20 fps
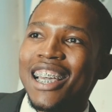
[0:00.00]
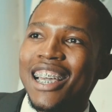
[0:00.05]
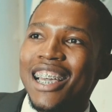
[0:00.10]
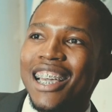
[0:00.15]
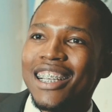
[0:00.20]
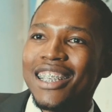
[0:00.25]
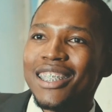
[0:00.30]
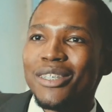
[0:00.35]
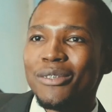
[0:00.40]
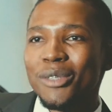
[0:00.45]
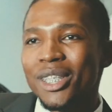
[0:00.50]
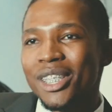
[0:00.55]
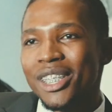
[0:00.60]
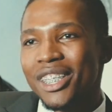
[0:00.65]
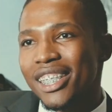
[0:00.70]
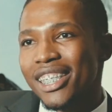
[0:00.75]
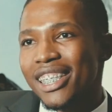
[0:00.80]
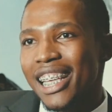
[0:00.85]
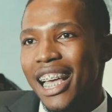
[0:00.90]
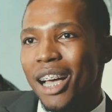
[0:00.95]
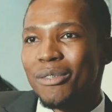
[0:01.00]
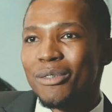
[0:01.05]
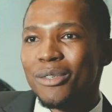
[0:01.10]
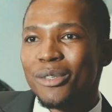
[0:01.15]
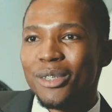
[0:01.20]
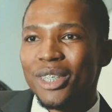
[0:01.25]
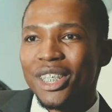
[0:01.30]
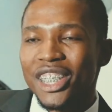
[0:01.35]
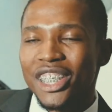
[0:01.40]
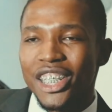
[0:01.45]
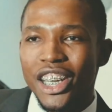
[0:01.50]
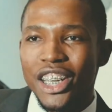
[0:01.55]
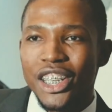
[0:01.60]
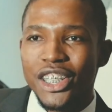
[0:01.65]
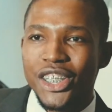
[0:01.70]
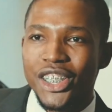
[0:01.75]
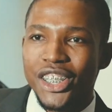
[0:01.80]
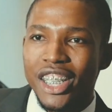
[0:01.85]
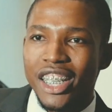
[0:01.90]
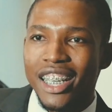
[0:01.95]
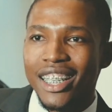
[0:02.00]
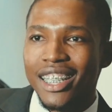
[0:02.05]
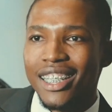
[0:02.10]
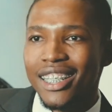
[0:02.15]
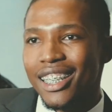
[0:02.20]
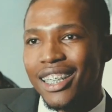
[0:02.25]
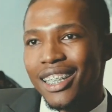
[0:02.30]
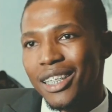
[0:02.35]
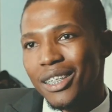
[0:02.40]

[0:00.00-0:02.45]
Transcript: And we just have to engage in